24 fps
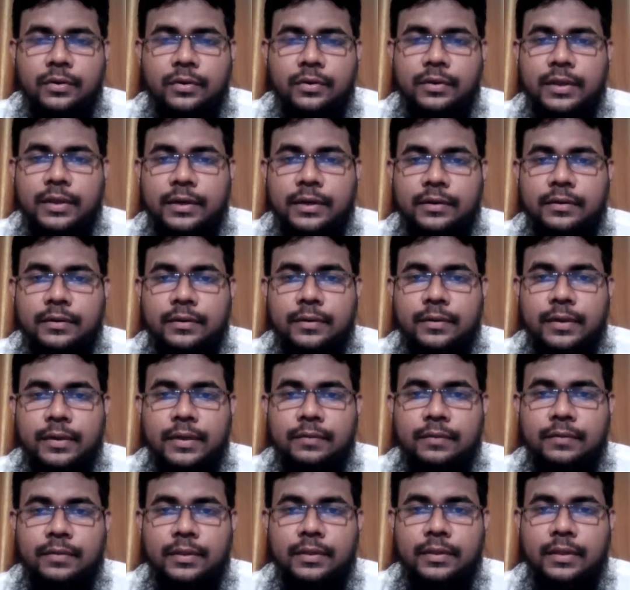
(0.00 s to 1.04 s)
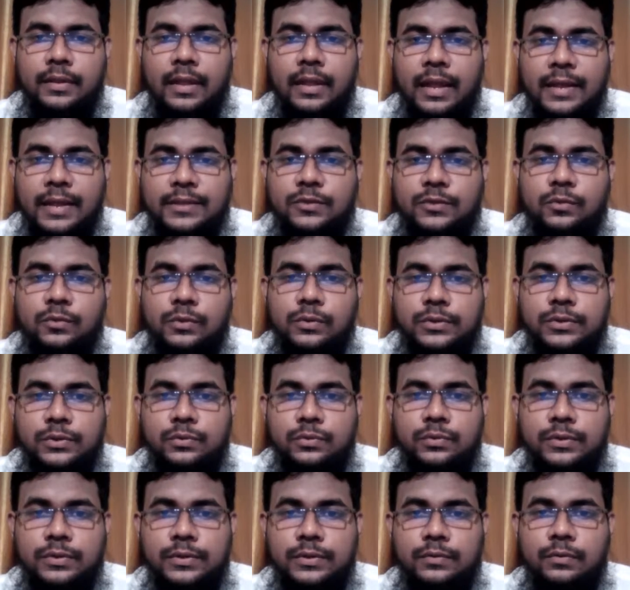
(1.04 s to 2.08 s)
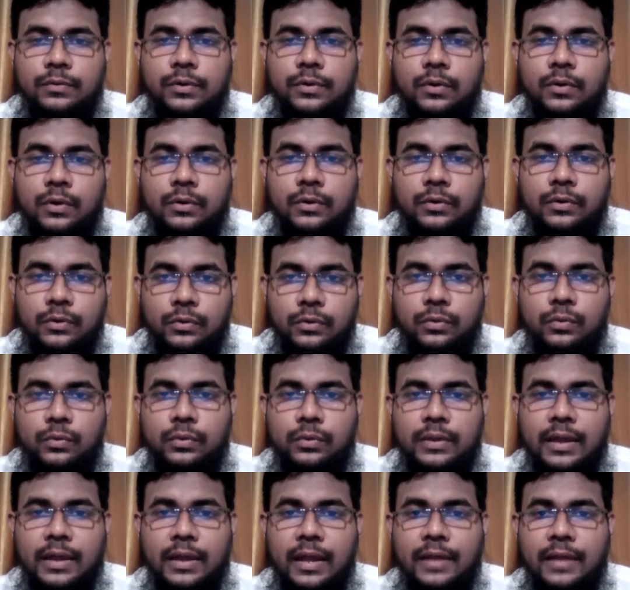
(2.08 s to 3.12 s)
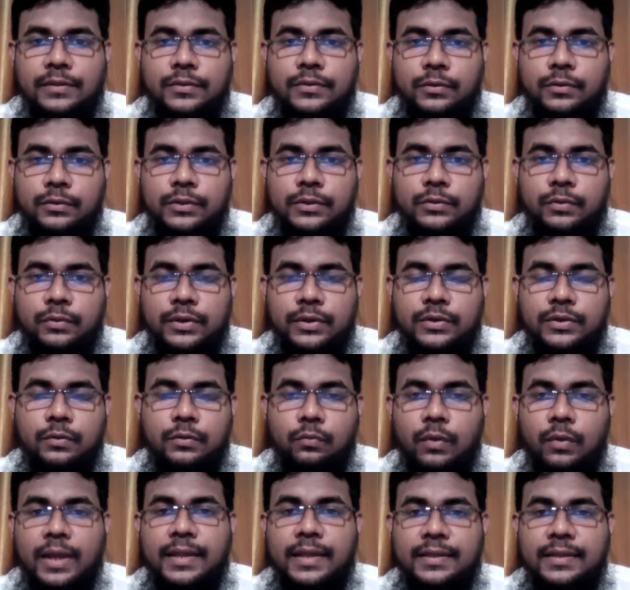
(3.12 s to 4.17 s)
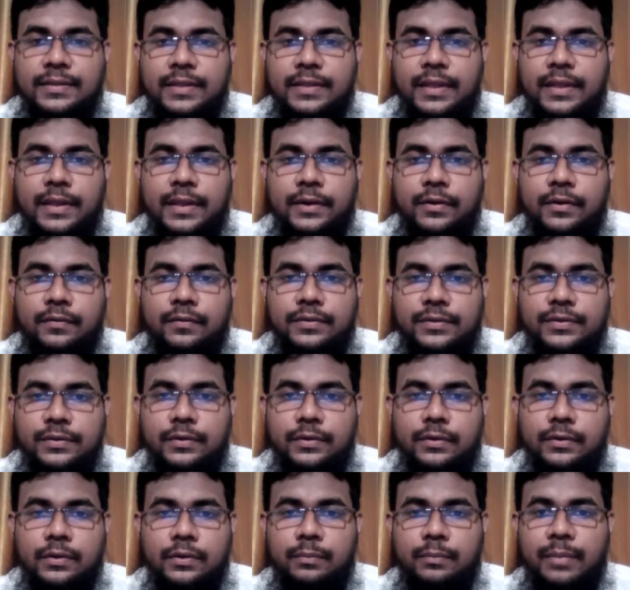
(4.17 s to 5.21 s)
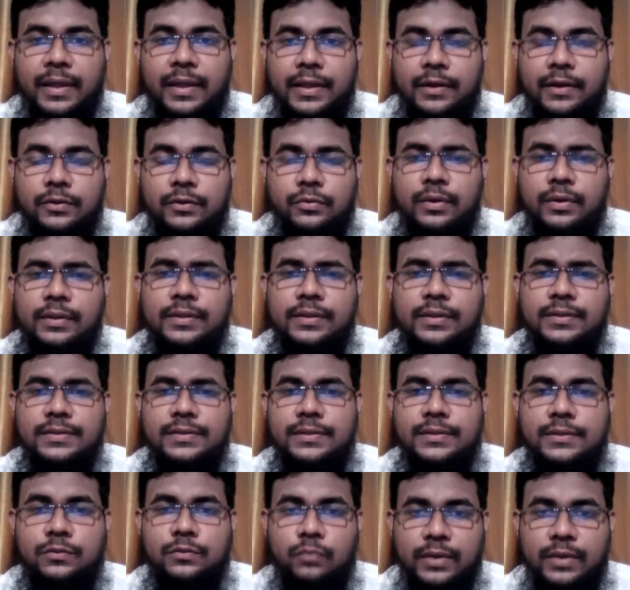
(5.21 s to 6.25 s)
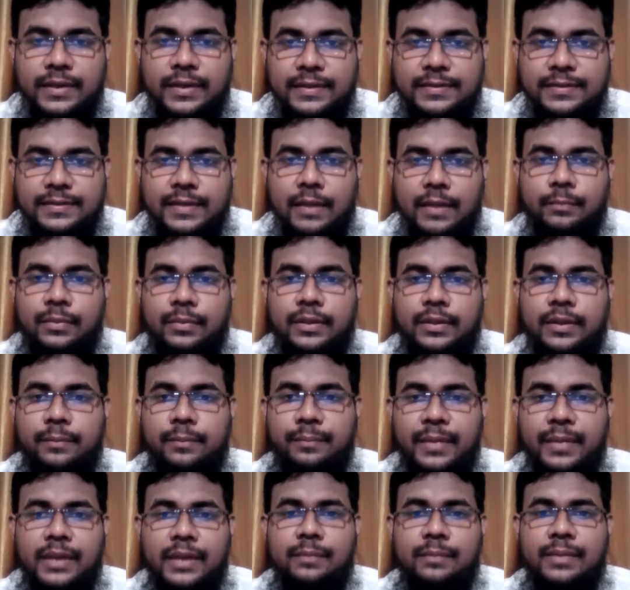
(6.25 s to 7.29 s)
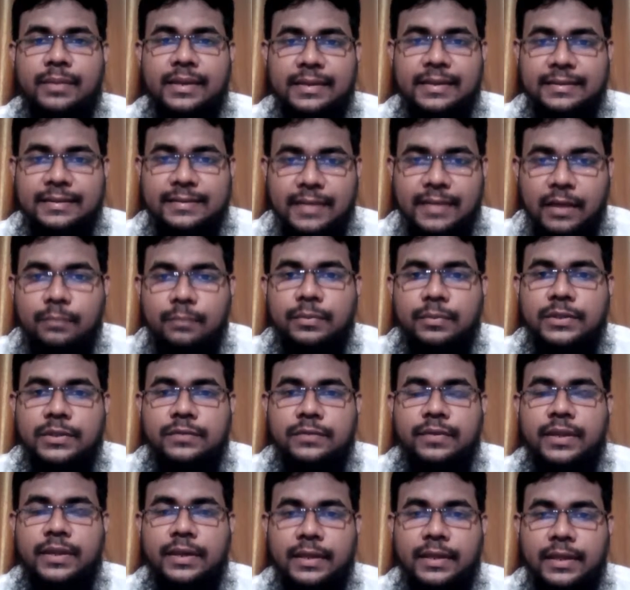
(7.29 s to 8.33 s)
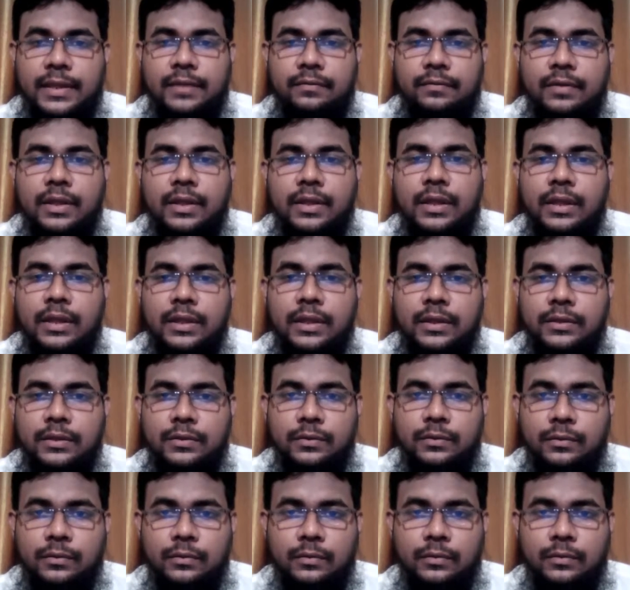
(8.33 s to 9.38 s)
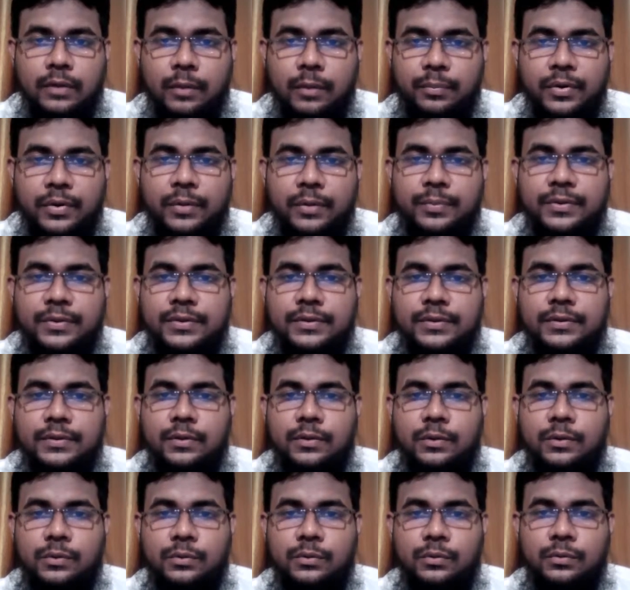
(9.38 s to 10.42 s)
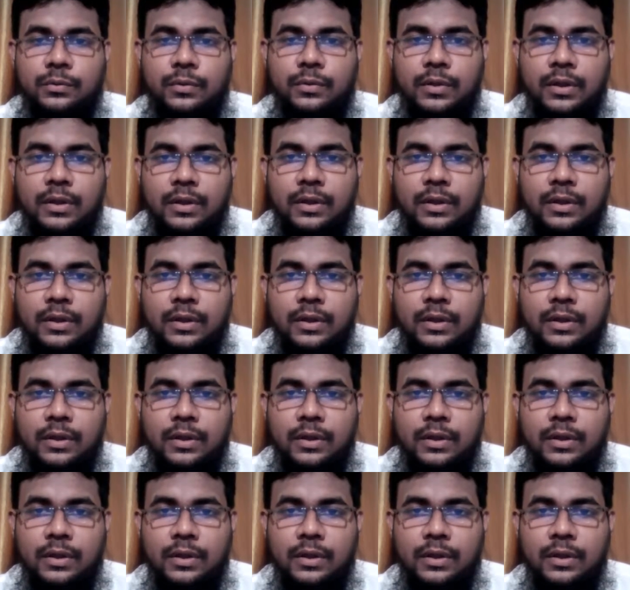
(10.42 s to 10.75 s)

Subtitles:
that even high school students would not know the answer to this question, why is the area of a circle pi r squared? This is just one example. There are many examples we can give. So our purpose is not to